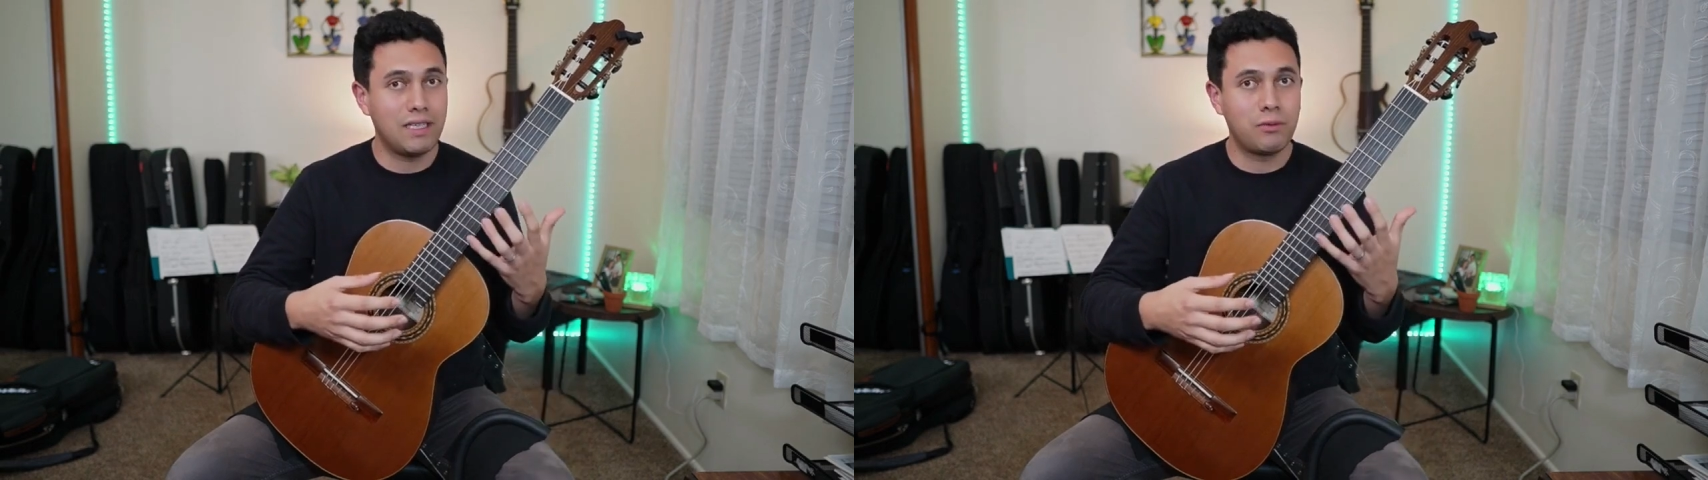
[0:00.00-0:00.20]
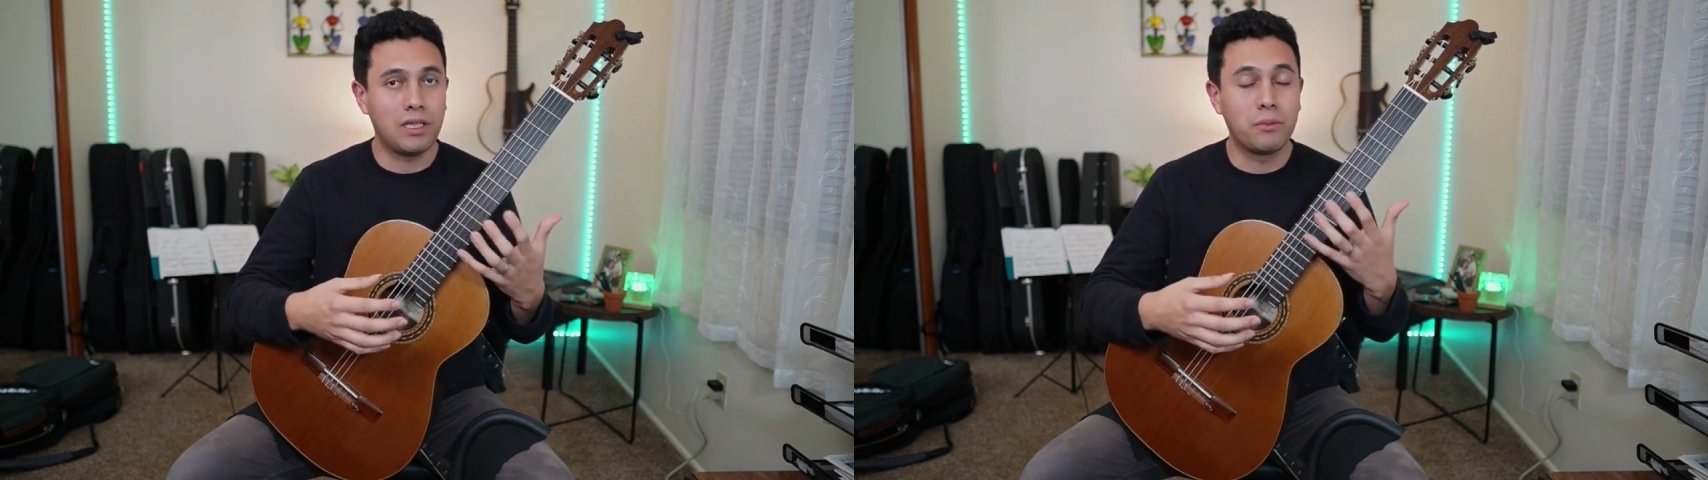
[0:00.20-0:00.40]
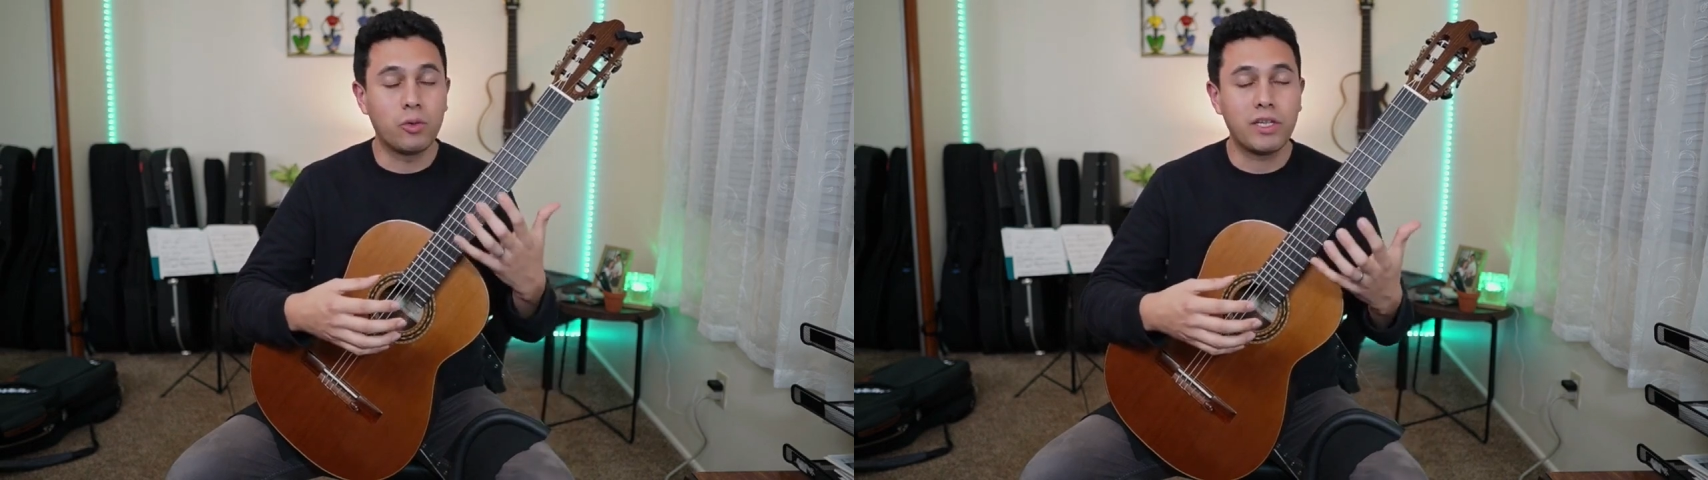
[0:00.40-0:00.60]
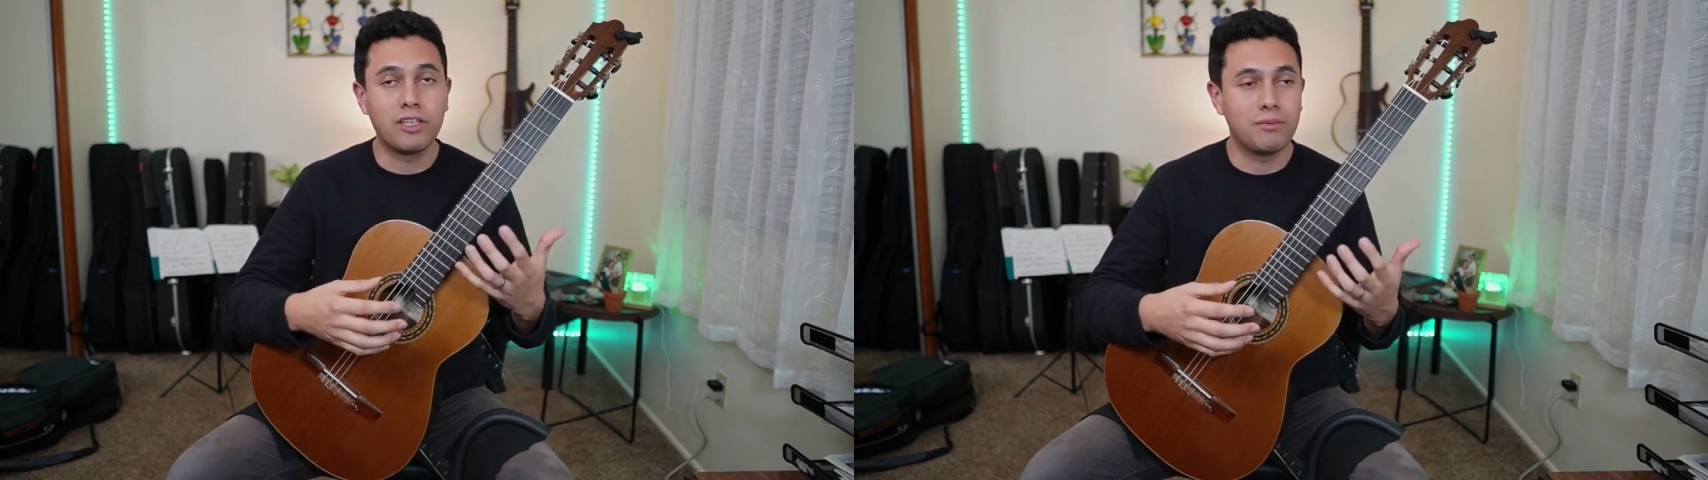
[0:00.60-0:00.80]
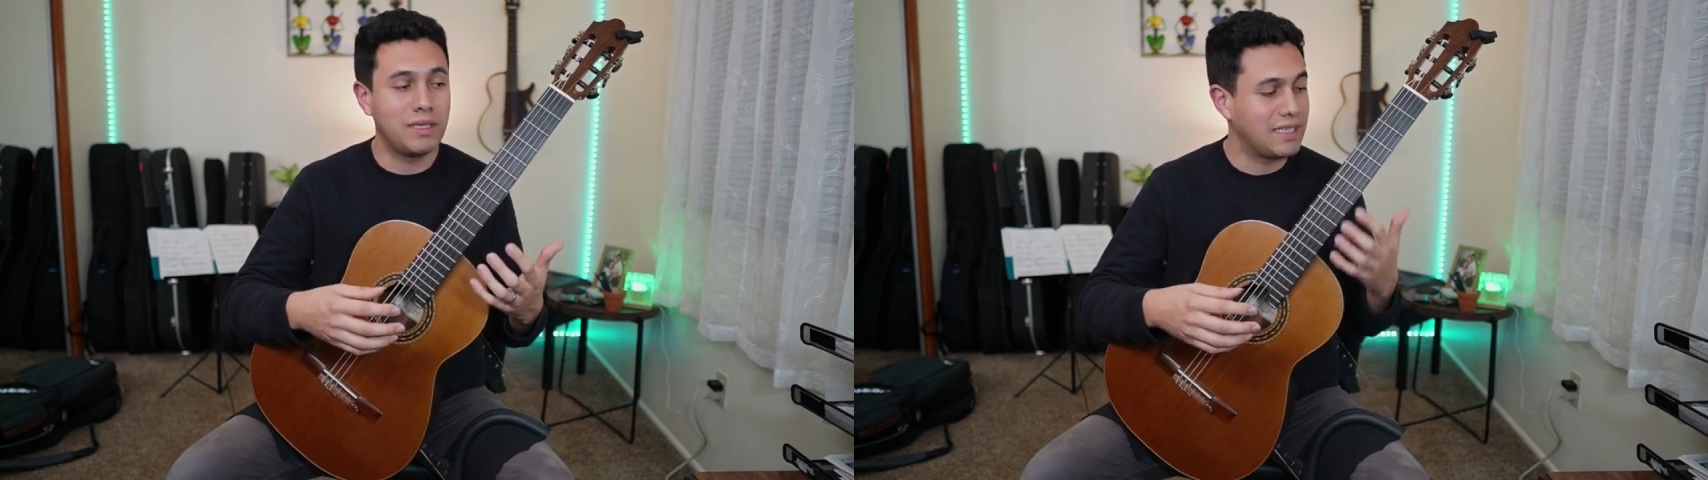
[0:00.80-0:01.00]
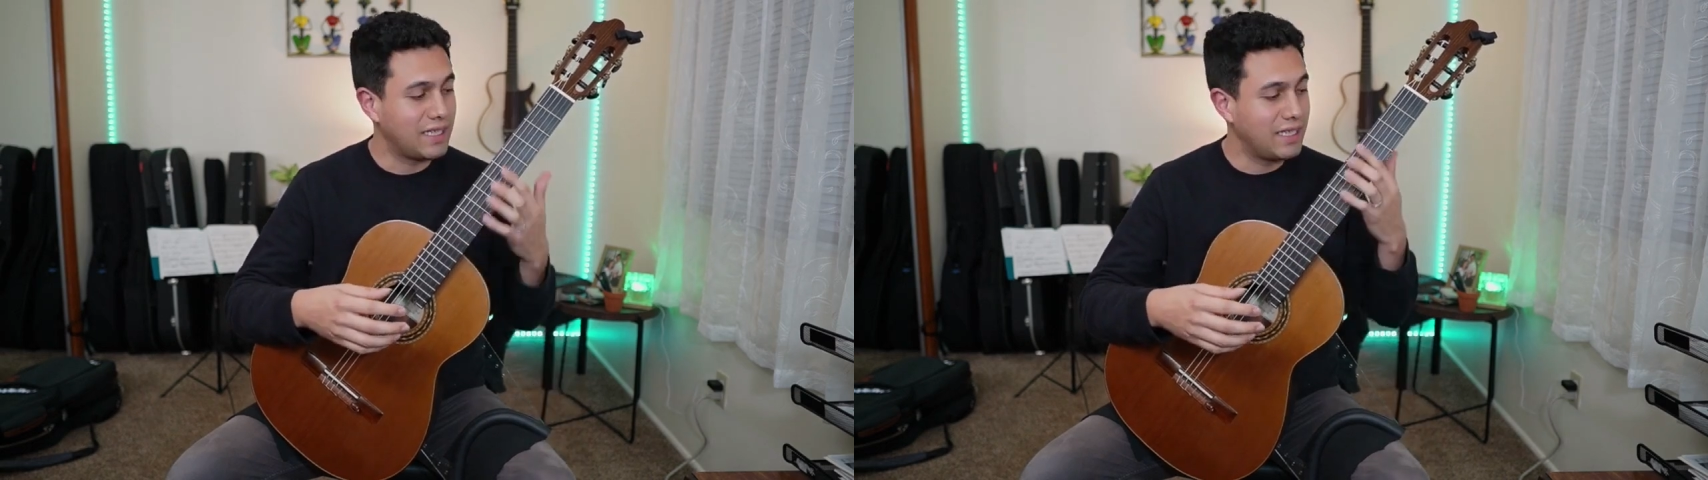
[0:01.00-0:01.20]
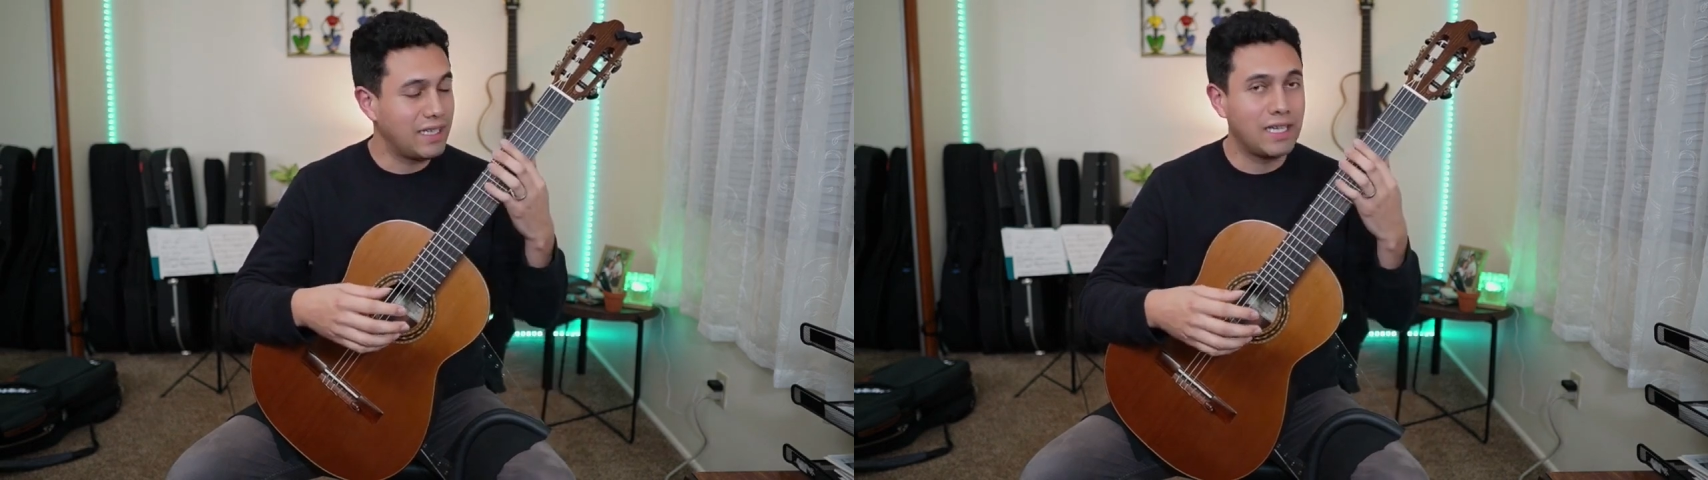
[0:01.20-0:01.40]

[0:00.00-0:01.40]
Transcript: while I'm working on my technique,